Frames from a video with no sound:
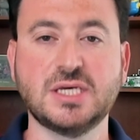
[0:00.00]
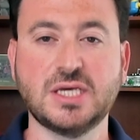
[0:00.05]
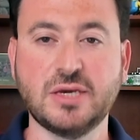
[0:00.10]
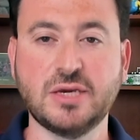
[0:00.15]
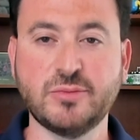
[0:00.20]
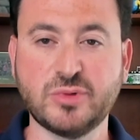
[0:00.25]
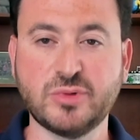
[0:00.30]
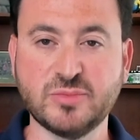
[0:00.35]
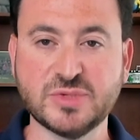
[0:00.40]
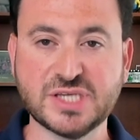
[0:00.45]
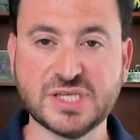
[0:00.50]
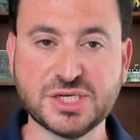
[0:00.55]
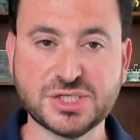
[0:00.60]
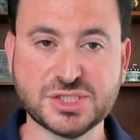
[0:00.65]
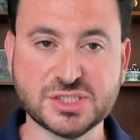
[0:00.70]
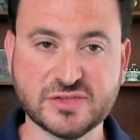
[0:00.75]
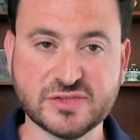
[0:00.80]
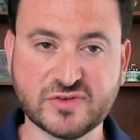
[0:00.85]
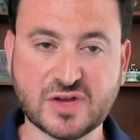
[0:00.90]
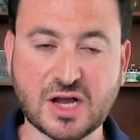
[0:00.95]

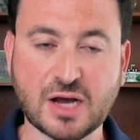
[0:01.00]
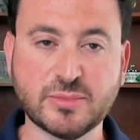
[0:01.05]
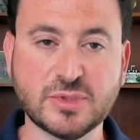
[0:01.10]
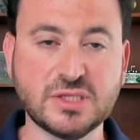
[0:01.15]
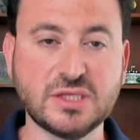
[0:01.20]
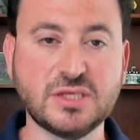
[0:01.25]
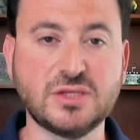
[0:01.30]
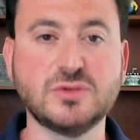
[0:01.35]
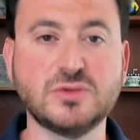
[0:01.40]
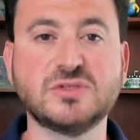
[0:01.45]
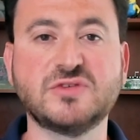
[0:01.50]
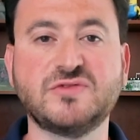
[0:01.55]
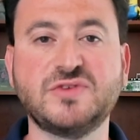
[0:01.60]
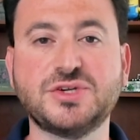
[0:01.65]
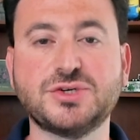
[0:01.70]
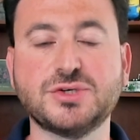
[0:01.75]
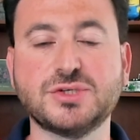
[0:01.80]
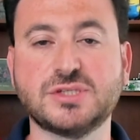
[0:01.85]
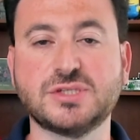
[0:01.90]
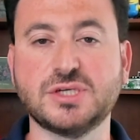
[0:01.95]
implementations of commonly used
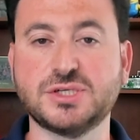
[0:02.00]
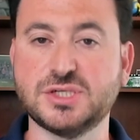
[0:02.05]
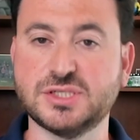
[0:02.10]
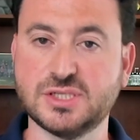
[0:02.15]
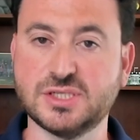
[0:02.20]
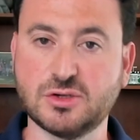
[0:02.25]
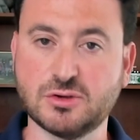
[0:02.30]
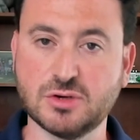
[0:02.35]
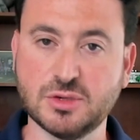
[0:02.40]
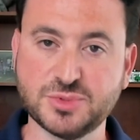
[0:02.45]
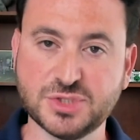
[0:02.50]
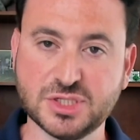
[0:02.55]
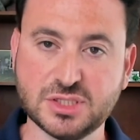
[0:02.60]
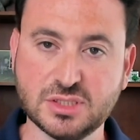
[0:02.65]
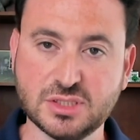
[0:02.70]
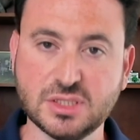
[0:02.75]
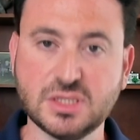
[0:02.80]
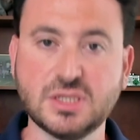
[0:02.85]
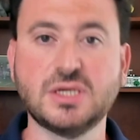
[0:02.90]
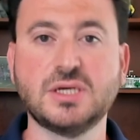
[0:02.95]
features such as encryption,